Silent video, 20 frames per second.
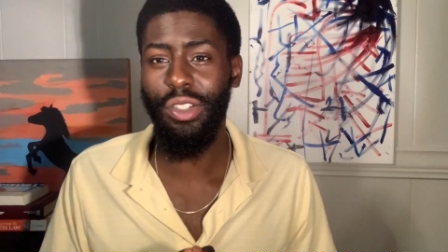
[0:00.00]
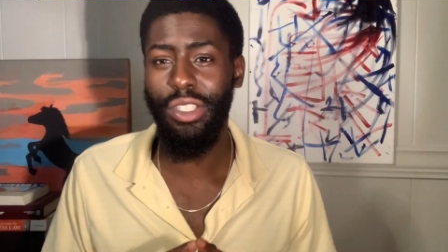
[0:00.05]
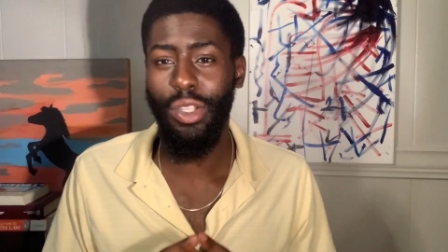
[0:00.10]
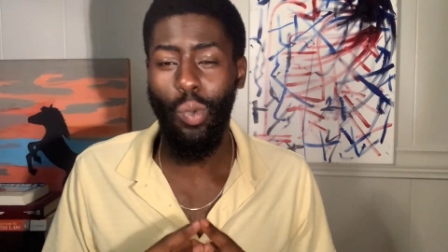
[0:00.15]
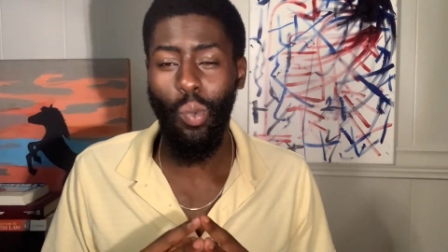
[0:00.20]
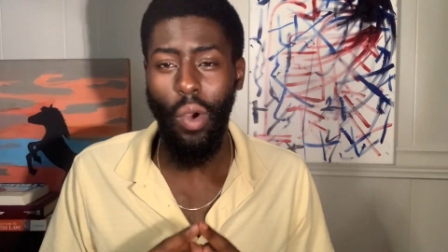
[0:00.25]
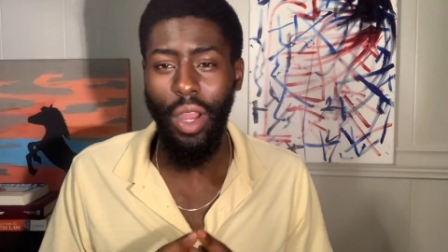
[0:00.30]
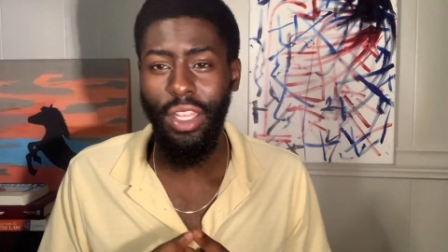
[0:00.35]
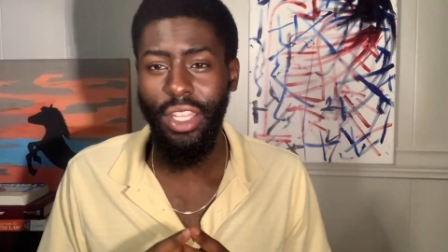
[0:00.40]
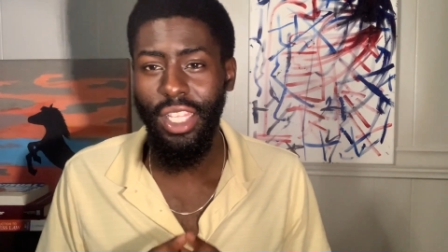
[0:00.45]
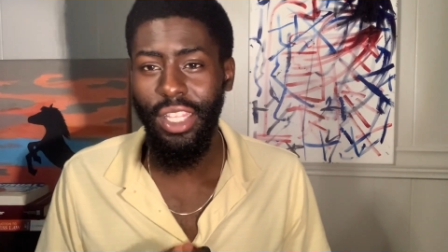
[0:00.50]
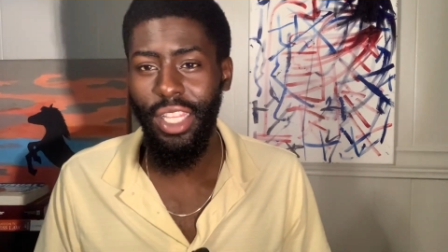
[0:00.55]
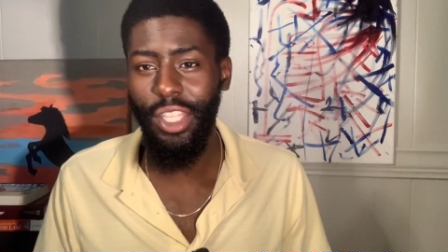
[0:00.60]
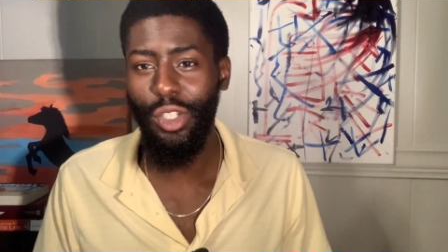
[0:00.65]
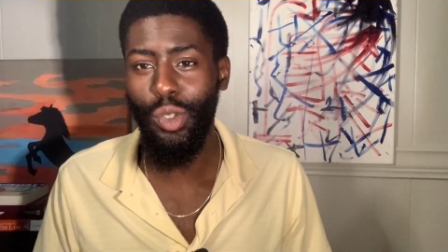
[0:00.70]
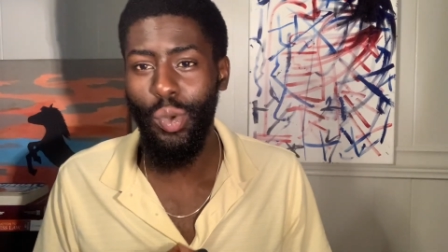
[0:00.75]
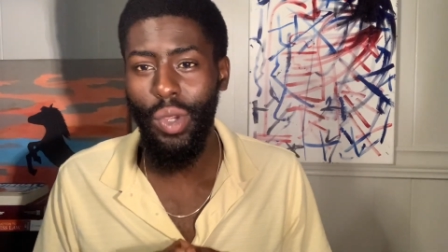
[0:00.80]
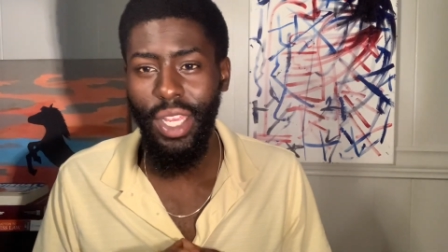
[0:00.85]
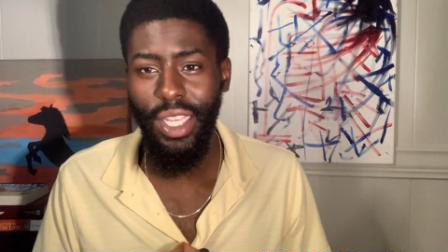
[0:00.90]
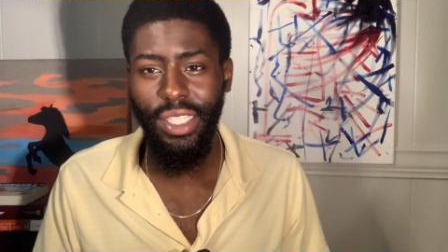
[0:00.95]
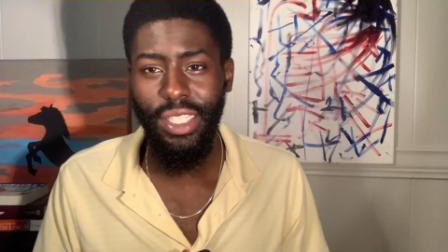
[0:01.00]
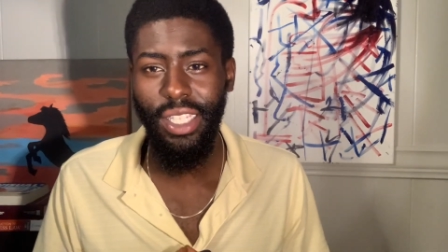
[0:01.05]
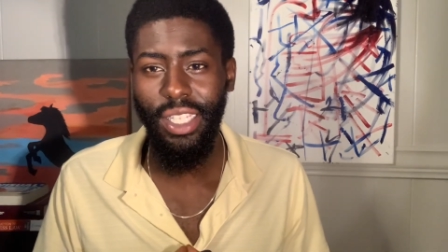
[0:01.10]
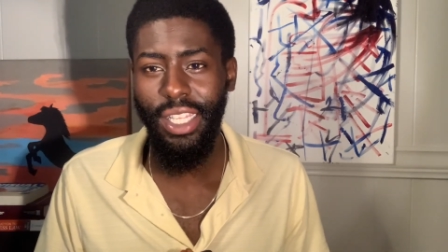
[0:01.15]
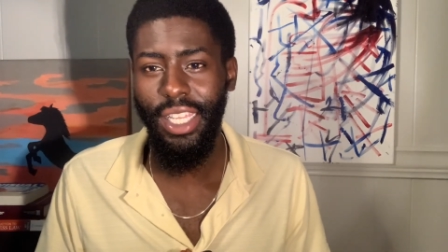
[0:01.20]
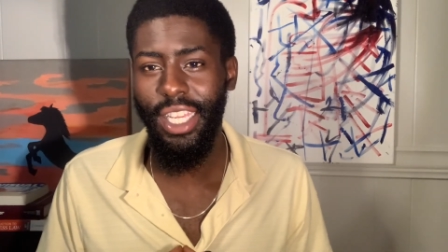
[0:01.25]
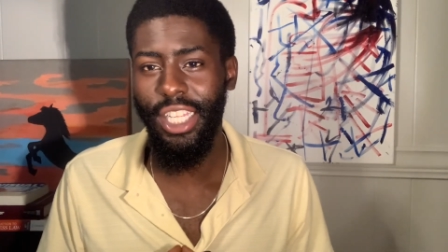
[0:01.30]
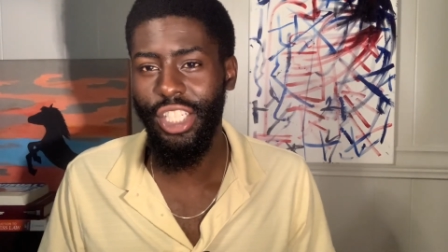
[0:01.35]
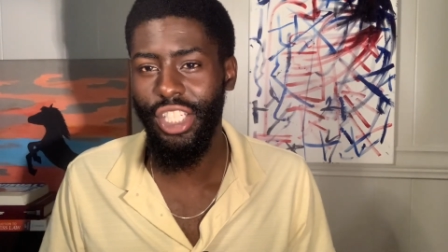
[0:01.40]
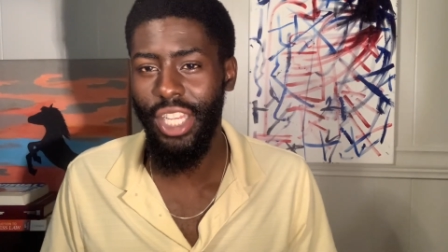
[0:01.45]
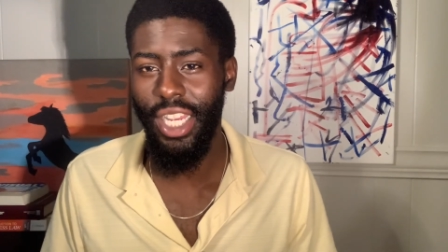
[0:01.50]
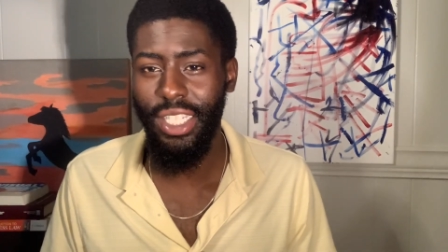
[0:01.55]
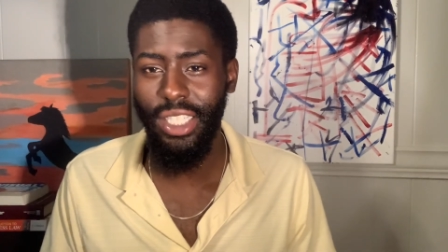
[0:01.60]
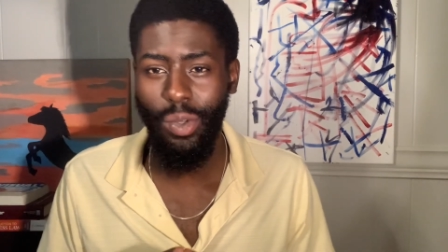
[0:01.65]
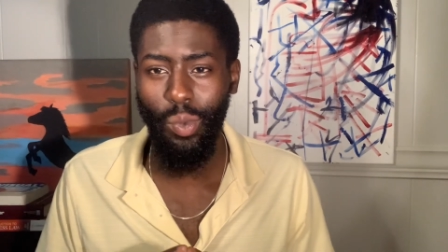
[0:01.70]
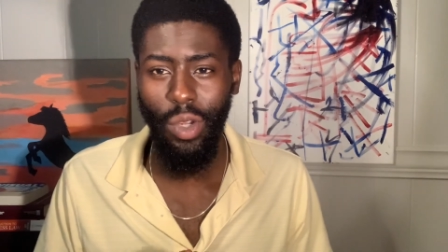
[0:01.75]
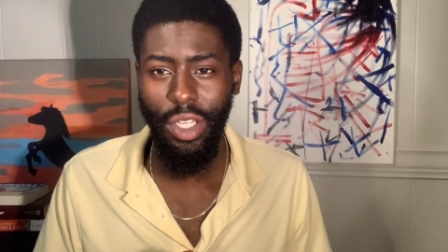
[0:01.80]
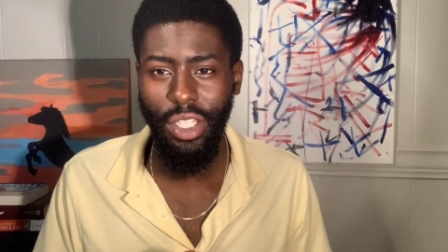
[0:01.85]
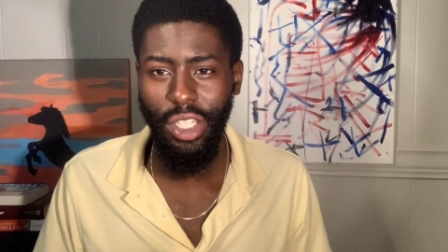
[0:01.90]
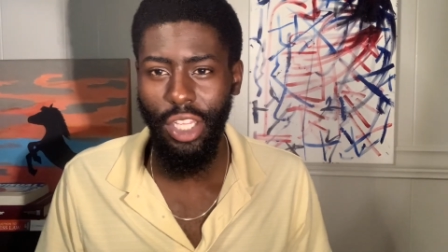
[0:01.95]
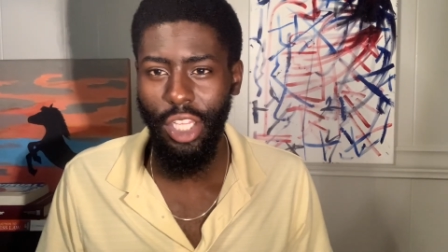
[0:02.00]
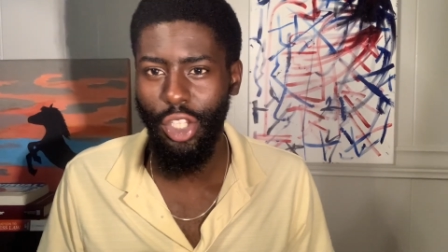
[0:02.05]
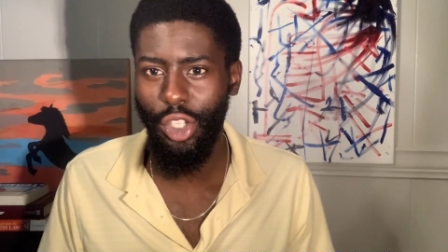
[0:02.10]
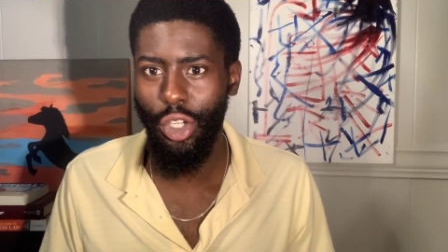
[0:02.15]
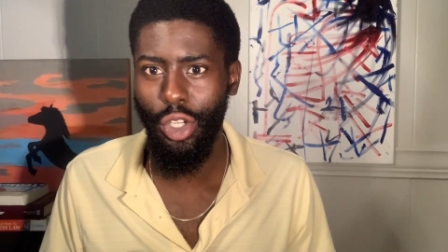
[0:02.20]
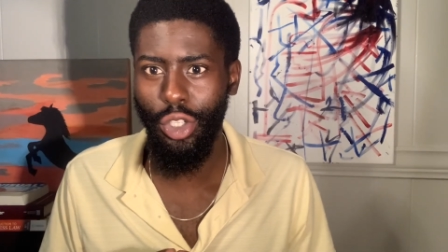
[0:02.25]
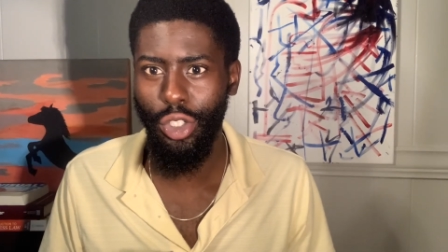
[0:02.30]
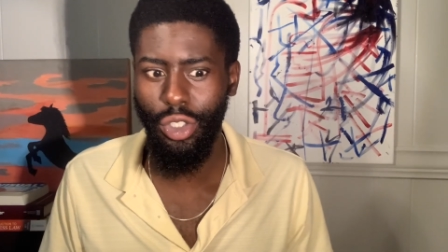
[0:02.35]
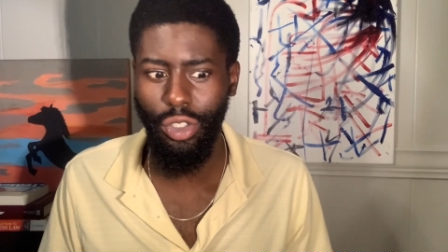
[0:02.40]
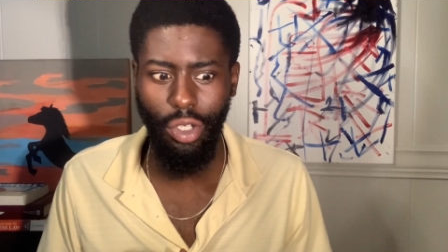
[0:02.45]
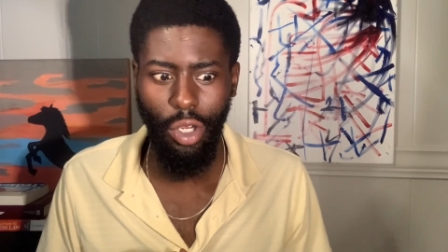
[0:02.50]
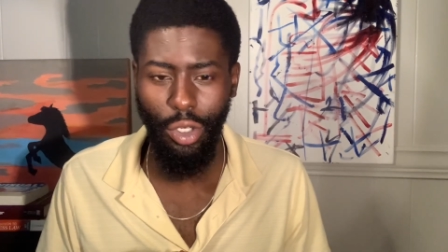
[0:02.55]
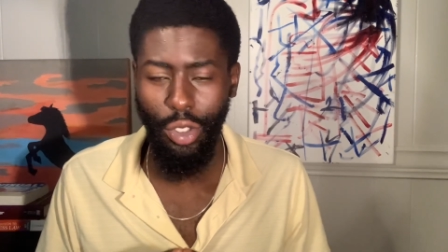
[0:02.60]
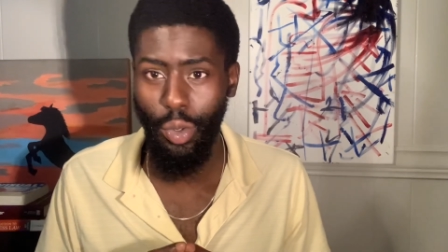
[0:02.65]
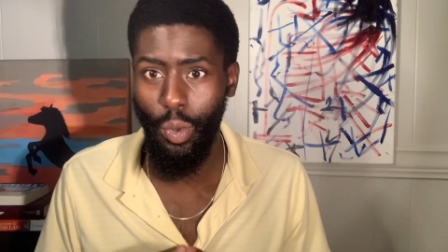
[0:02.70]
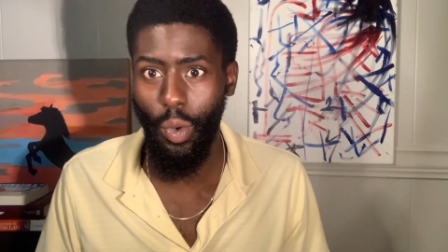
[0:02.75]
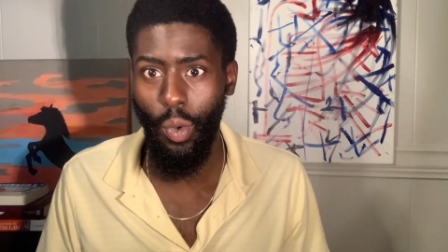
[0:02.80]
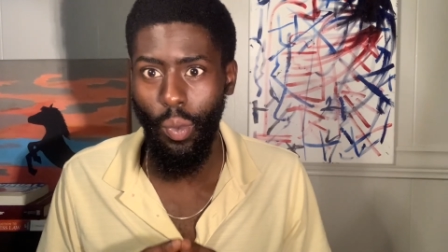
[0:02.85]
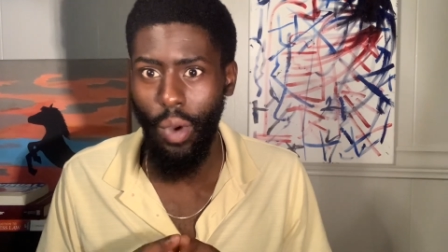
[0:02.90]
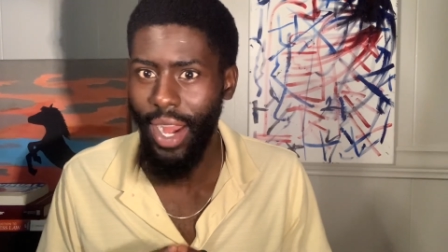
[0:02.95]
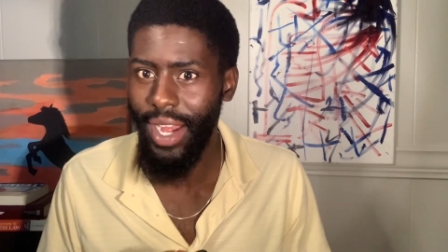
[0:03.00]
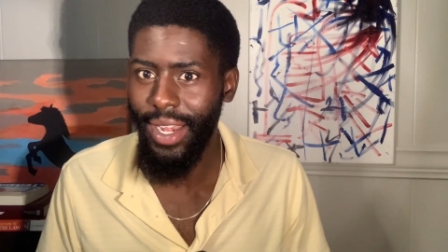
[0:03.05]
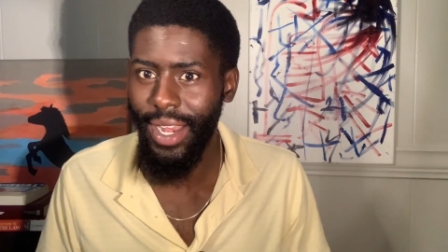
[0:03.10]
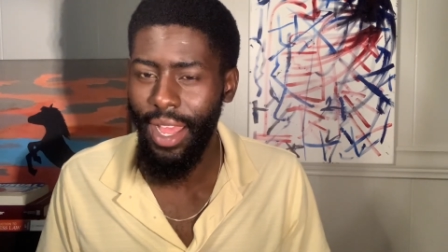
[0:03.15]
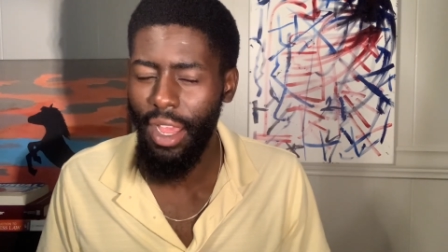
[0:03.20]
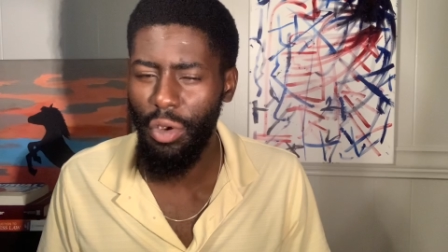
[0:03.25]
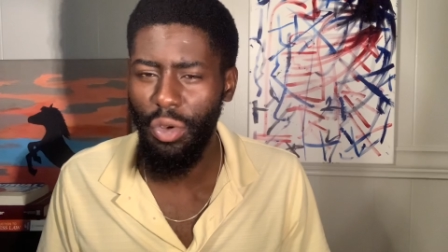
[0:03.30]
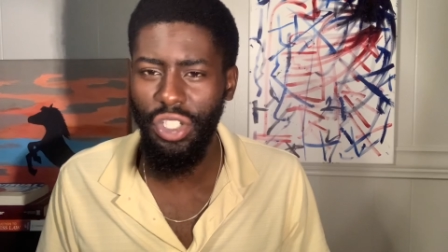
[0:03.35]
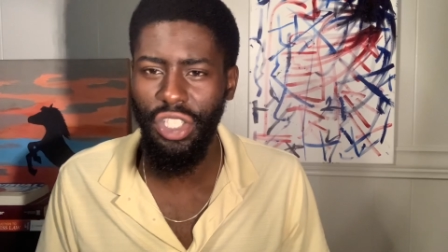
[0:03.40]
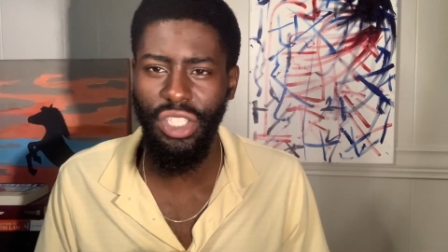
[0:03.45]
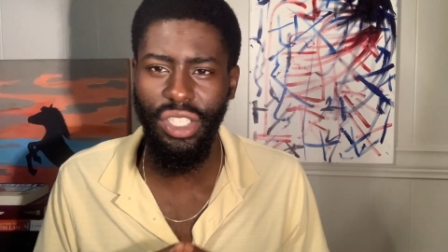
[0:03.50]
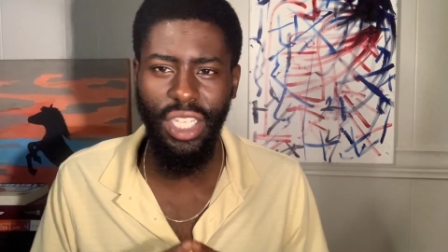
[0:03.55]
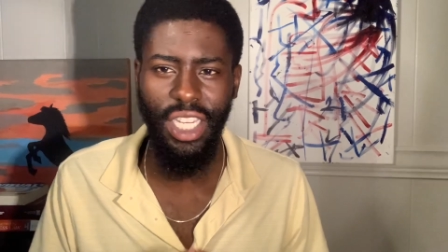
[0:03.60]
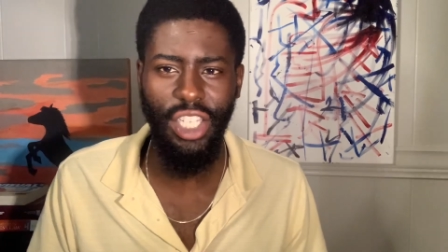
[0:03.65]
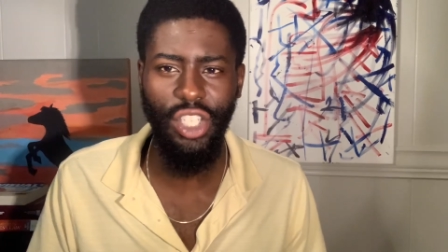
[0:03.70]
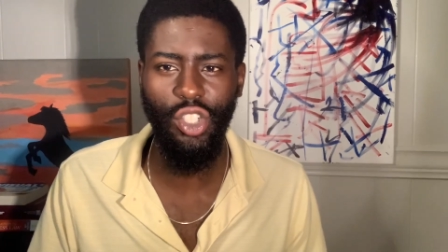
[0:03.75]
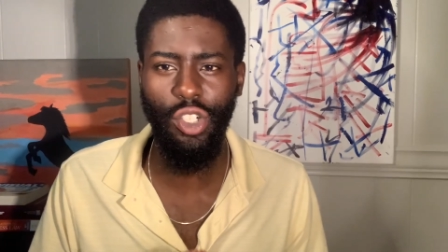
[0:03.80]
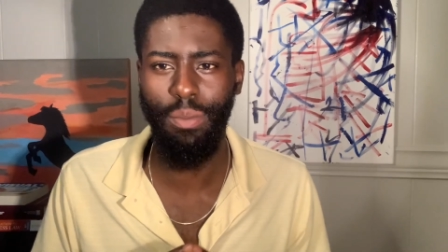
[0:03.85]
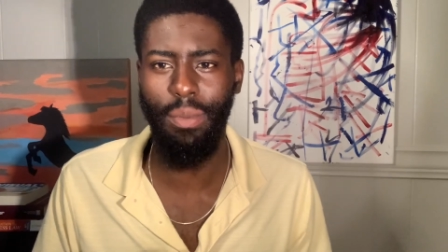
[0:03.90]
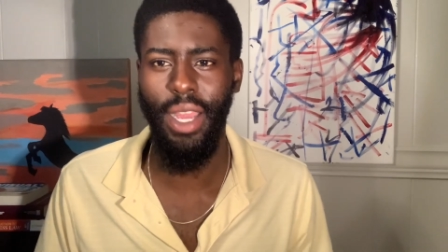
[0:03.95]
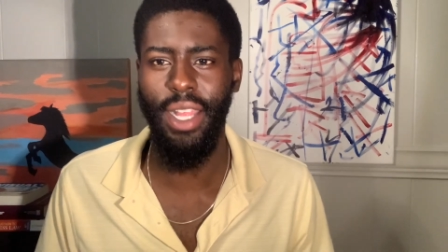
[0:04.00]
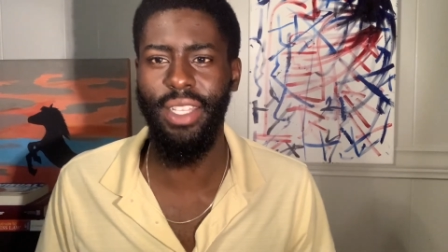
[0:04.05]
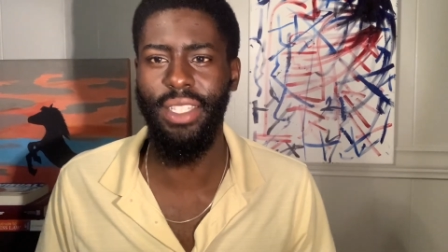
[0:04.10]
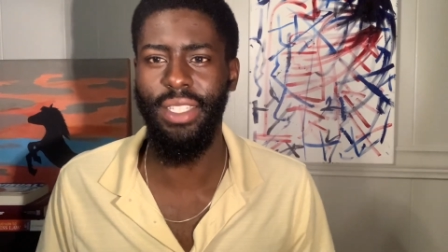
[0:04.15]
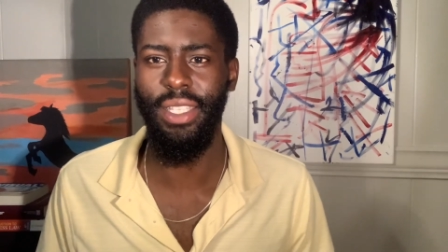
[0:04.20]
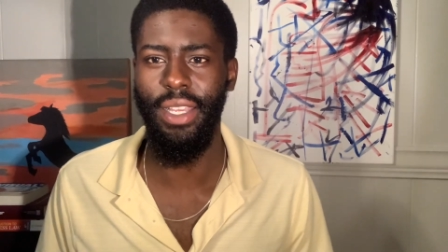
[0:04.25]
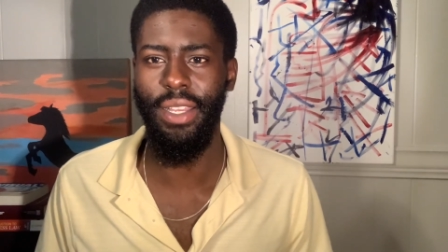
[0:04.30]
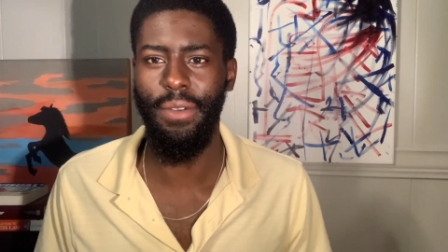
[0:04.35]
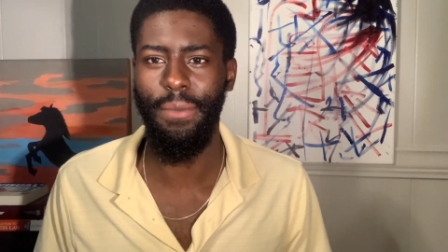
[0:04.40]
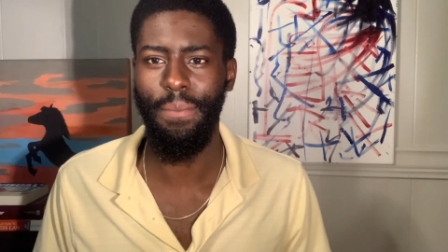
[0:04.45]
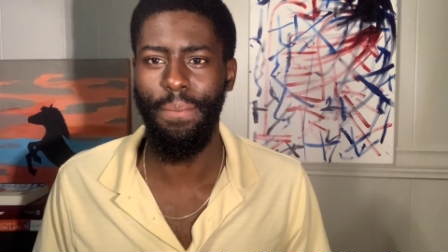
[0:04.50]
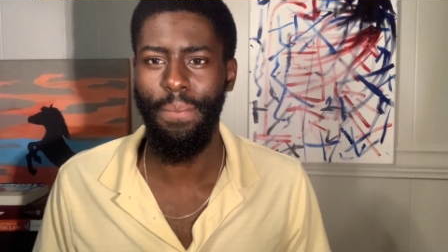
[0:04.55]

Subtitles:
the one thing that you instantly can change, the one thing that you can start doing right now is change your mindset.